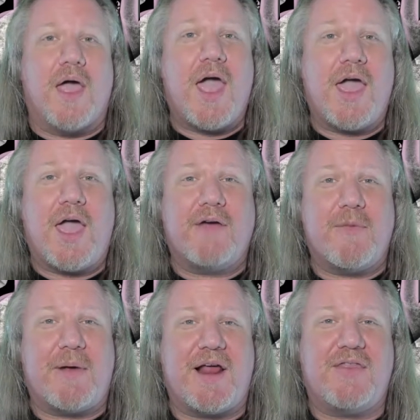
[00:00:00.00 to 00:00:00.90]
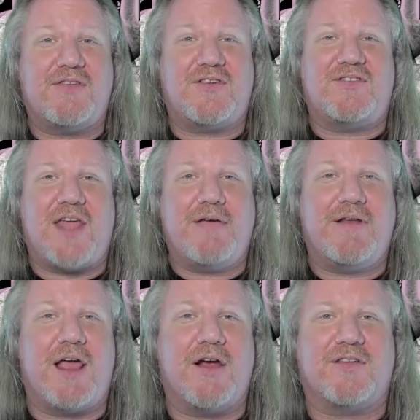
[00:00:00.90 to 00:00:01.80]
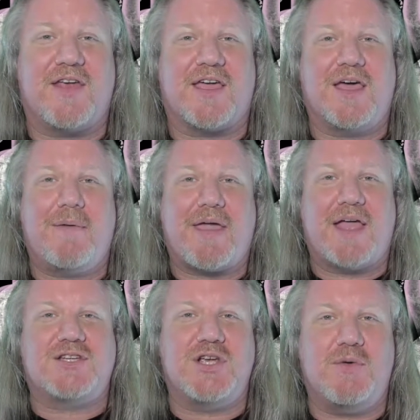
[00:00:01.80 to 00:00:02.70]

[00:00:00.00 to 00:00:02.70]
Hey, everybody, this is David Heretic coming at